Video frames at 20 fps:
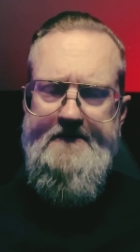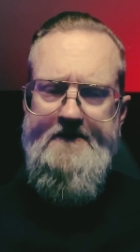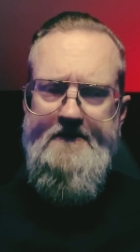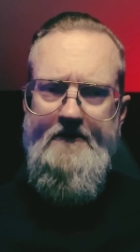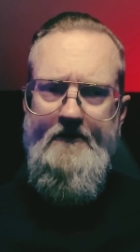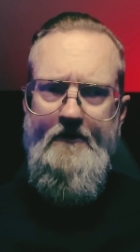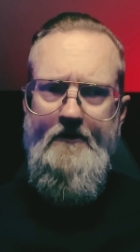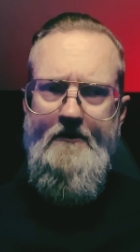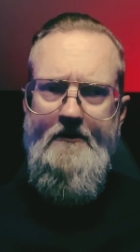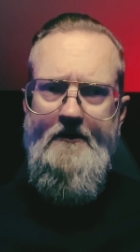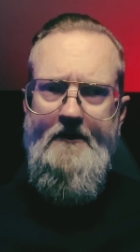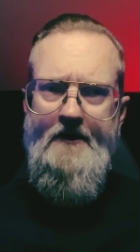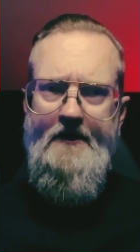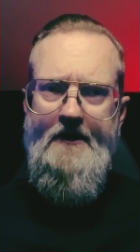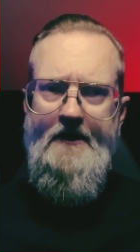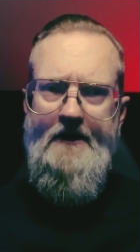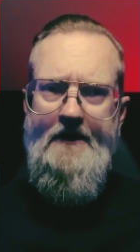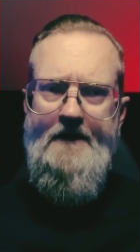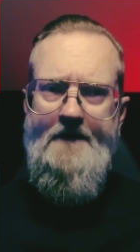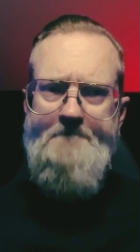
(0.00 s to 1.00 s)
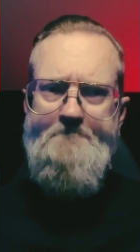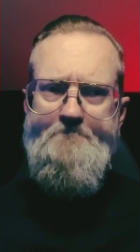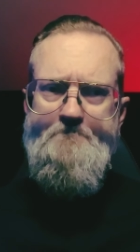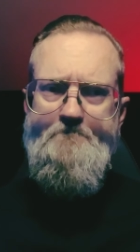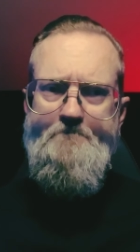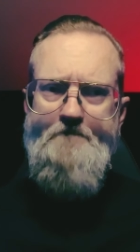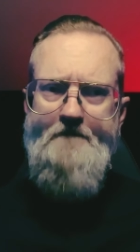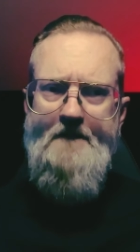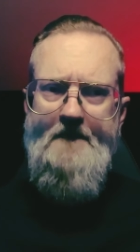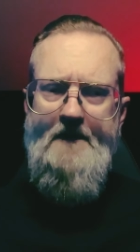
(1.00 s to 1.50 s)
or
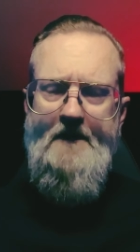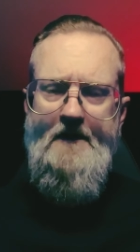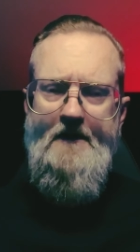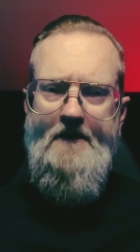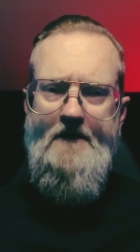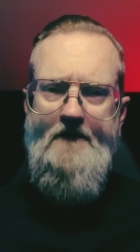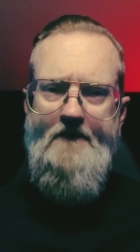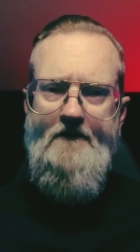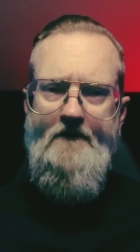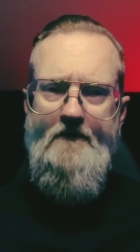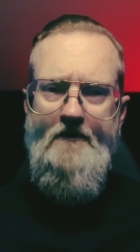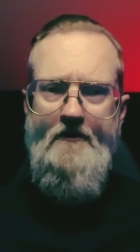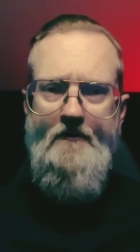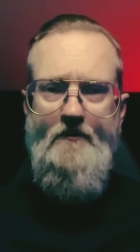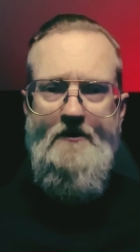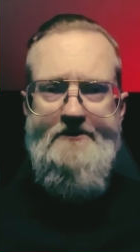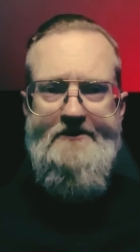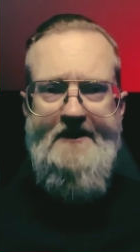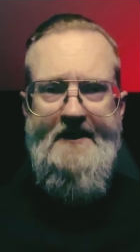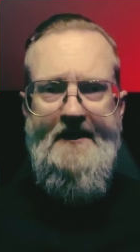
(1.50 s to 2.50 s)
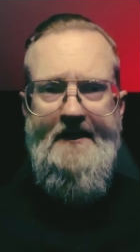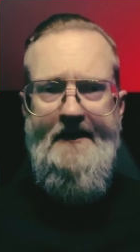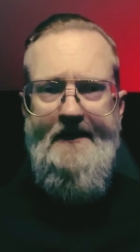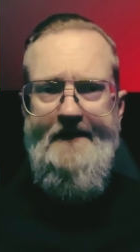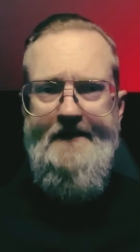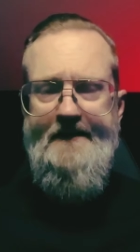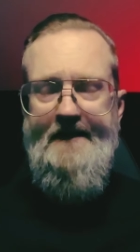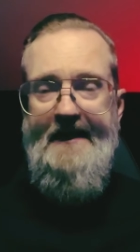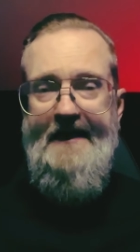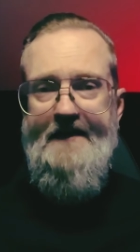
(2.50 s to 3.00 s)
or was
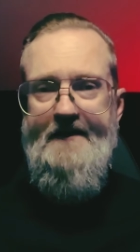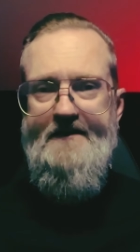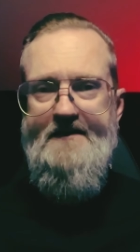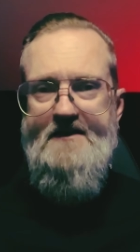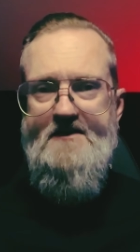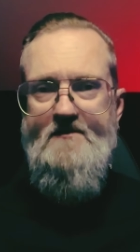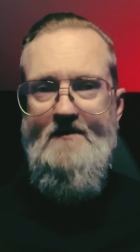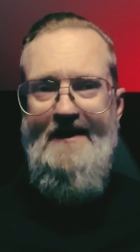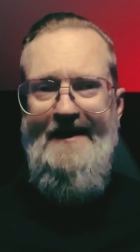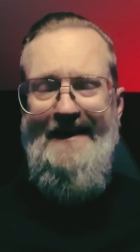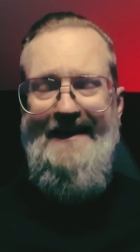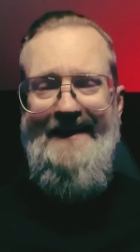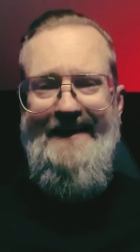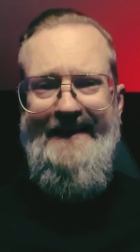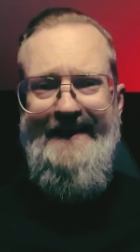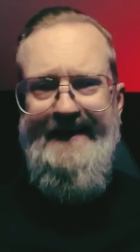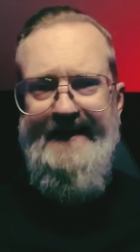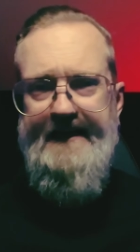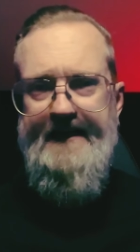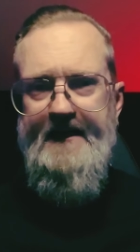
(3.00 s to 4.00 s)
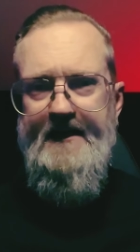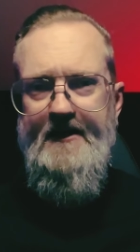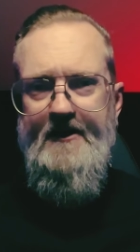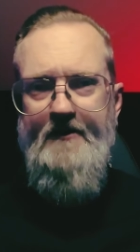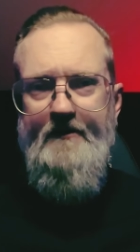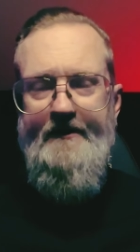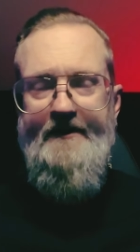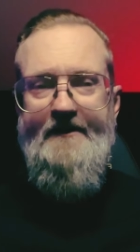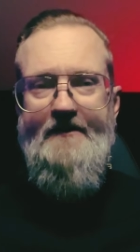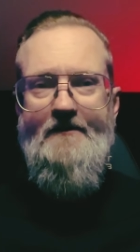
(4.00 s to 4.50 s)
I headed this way
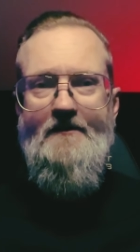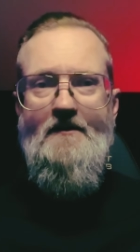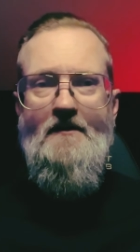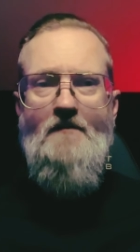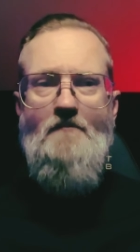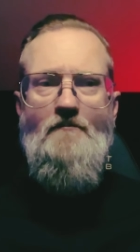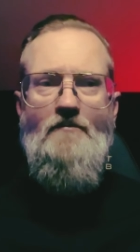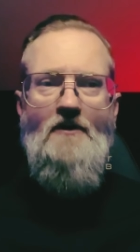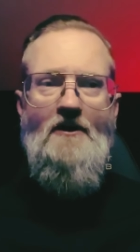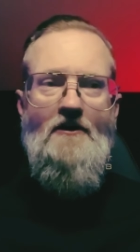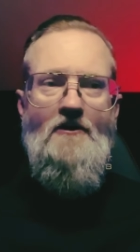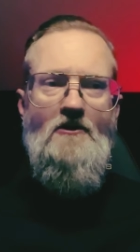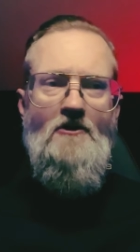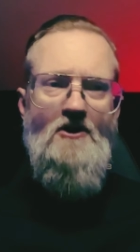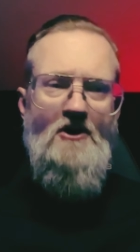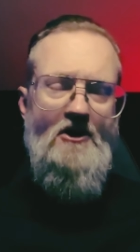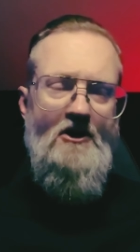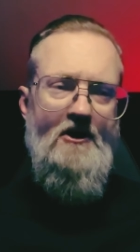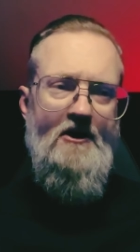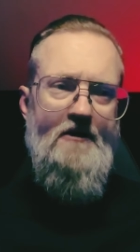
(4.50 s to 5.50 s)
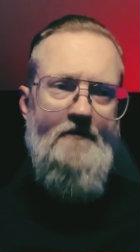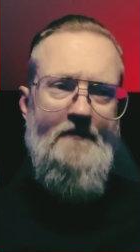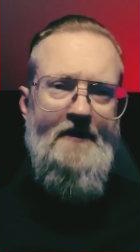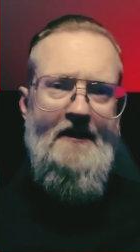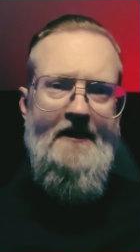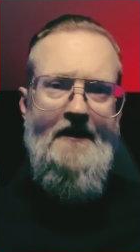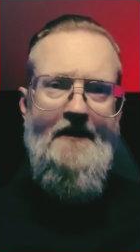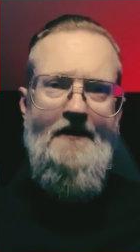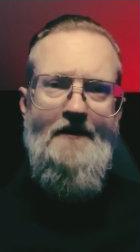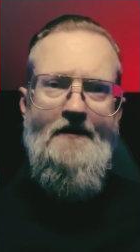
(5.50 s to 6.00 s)
anyhow and, and brought along
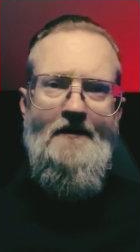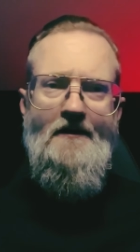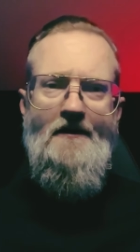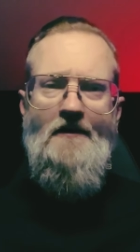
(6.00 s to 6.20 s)
my